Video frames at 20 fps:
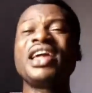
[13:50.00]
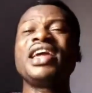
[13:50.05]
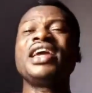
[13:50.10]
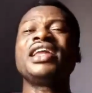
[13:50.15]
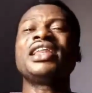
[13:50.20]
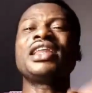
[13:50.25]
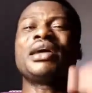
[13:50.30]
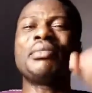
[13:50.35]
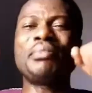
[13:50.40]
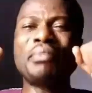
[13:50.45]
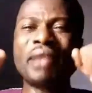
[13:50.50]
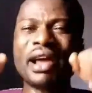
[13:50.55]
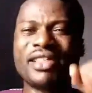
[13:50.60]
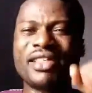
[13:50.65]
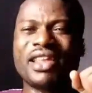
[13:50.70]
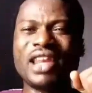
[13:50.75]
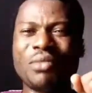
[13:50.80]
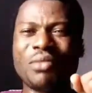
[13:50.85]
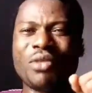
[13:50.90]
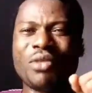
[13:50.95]
In the
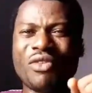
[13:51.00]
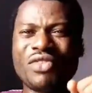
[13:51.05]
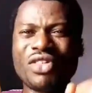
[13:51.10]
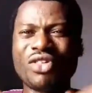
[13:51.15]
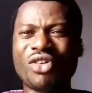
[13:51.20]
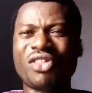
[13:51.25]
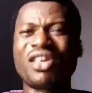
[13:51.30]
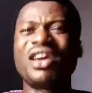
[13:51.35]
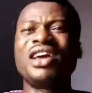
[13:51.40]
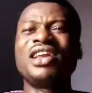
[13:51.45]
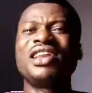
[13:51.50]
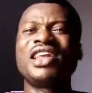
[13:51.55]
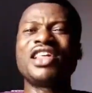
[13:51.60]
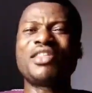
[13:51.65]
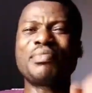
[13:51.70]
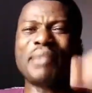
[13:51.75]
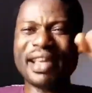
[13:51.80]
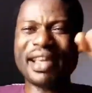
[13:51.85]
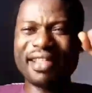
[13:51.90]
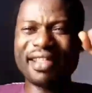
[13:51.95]
mighty name of Jesus,
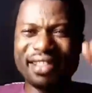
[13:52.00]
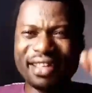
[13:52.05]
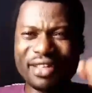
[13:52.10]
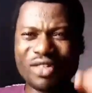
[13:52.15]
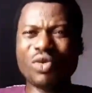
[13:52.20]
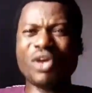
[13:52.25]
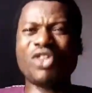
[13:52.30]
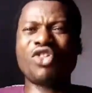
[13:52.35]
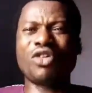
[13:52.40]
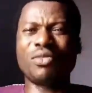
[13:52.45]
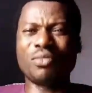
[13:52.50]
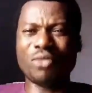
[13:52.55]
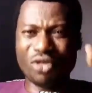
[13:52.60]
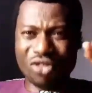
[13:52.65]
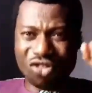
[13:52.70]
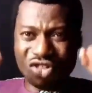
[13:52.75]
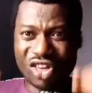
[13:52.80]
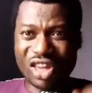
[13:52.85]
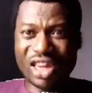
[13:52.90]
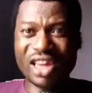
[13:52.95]
this my situation
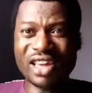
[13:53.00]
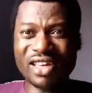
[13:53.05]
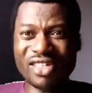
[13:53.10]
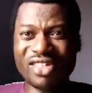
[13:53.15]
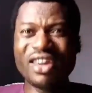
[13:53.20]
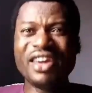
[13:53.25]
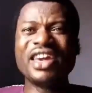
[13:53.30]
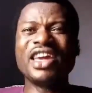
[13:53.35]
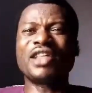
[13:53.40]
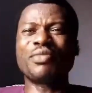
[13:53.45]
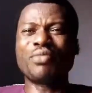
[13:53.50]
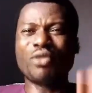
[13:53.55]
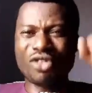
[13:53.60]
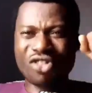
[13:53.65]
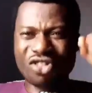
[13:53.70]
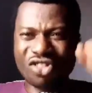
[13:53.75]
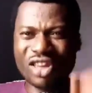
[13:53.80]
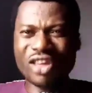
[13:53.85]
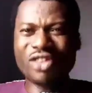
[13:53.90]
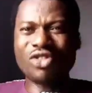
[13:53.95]
must change. It
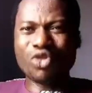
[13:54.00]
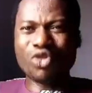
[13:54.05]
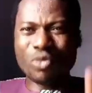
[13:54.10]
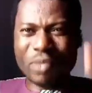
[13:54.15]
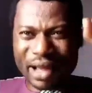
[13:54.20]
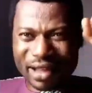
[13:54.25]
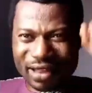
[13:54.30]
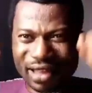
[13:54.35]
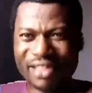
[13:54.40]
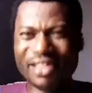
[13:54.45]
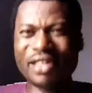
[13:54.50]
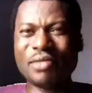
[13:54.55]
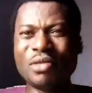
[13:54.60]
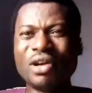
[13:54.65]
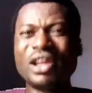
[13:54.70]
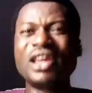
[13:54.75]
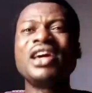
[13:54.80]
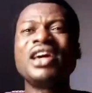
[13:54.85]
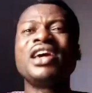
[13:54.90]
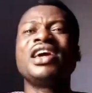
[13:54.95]
must change to my
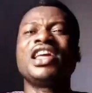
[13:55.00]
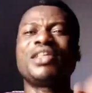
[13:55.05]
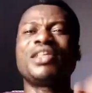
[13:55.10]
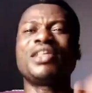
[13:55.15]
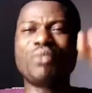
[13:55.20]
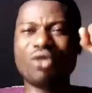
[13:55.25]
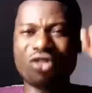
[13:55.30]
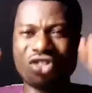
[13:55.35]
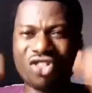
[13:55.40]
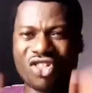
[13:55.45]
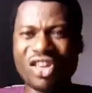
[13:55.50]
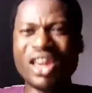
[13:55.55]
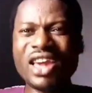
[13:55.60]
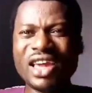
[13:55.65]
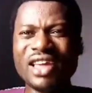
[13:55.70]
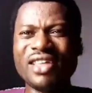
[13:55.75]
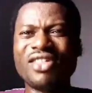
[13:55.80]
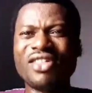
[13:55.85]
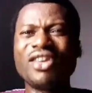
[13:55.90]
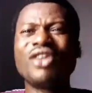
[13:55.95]
testimony. It must
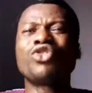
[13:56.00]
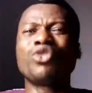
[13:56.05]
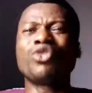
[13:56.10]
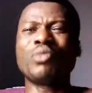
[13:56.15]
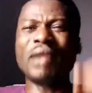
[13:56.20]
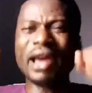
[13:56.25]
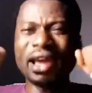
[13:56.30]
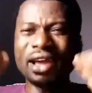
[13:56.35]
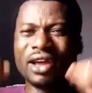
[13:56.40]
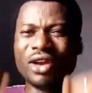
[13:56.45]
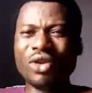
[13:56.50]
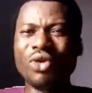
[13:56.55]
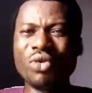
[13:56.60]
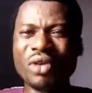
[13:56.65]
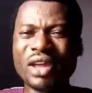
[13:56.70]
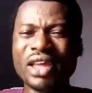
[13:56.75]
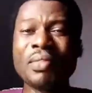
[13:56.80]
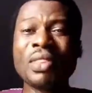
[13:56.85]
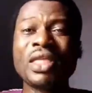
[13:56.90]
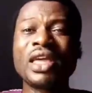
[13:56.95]
change to my
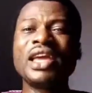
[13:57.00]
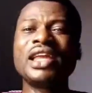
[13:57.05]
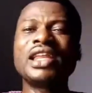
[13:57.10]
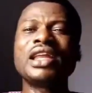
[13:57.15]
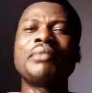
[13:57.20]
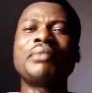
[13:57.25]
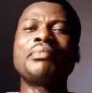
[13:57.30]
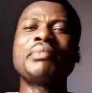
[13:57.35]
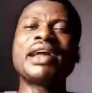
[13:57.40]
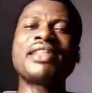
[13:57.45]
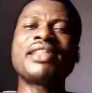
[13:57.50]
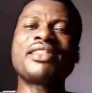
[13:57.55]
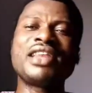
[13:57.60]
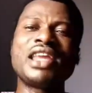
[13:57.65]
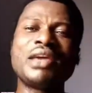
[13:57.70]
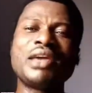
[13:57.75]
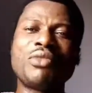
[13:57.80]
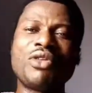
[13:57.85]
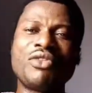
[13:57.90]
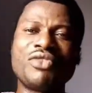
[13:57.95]
glory. In the mighty
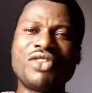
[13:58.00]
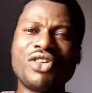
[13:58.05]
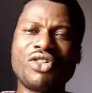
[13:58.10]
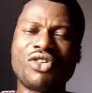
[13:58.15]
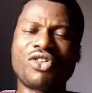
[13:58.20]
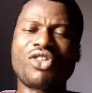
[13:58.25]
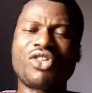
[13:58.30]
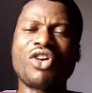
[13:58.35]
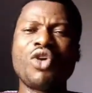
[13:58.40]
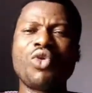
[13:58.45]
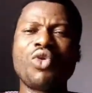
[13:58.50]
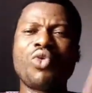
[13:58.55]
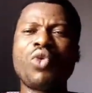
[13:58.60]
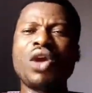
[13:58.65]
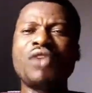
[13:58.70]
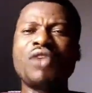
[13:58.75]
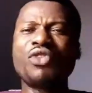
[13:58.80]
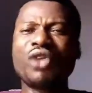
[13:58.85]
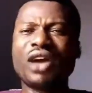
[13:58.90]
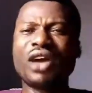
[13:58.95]
name of Jesus,
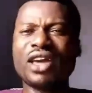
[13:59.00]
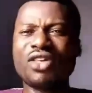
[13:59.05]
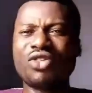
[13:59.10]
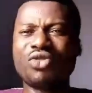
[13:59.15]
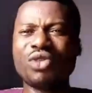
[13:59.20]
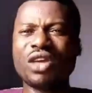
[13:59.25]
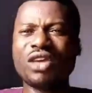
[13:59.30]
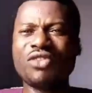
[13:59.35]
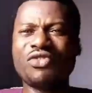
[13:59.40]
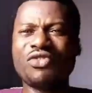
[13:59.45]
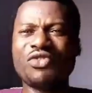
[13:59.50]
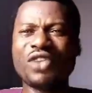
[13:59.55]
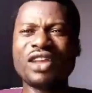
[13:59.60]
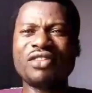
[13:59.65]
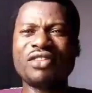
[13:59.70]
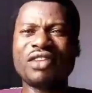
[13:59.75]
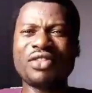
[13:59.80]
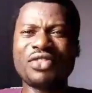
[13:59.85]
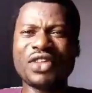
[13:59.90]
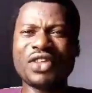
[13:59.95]
wave your hands to him.
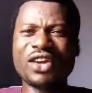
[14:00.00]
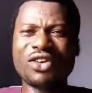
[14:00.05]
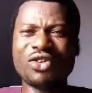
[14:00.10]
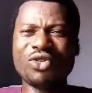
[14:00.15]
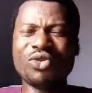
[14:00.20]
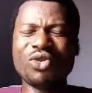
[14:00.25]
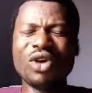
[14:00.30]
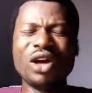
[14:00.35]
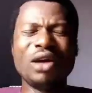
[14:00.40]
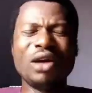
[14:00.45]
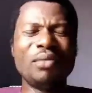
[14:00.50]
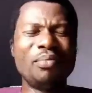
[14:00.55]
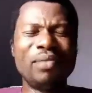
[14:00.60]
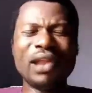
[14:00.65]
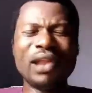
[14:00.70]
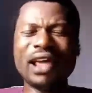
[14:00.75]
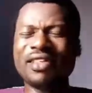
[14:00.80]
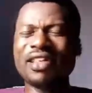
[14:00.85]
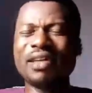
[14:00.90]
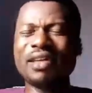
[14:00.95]
Father, I thank you.
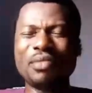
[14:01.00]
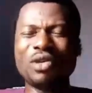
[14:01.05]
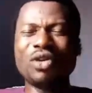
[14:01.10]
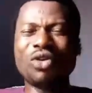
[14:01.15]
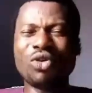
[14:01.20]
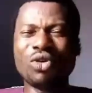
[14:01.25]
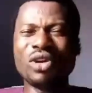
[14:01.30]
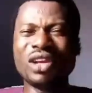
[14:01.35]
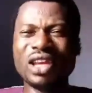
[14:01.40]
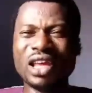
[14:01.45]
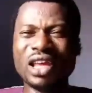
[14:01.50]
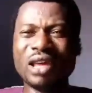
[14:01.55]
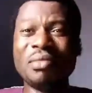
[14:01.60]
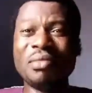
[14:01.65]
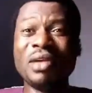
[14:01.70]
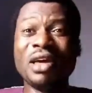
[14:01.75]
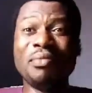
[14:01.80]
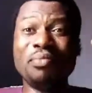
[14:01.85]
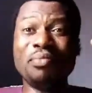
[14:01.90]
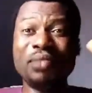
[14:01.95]
Blessed be your holy name.
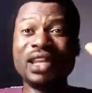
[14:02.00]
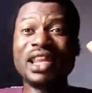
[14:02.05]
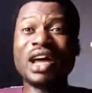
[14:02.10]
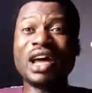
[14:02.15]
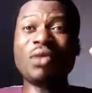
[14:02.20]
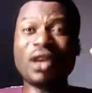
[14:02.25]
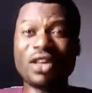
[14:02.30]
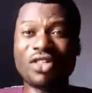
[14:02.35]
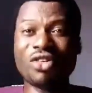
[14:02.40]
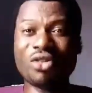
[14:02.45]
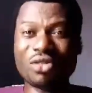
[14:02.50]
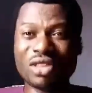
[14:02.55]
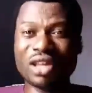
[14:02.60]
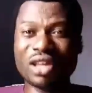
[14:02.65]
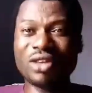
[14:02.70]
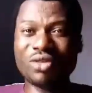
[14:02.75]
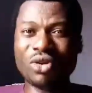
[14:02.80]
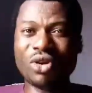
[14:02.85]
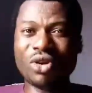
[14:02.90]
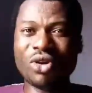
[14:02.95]
Be thou
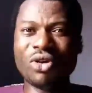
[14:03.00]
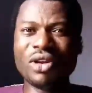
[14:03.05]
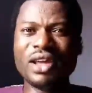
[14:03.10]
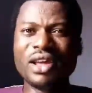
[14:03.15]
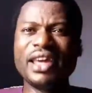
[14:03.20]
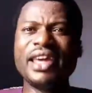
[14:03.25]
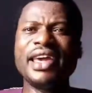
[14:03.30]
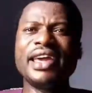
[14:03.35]
exalted, O Lord.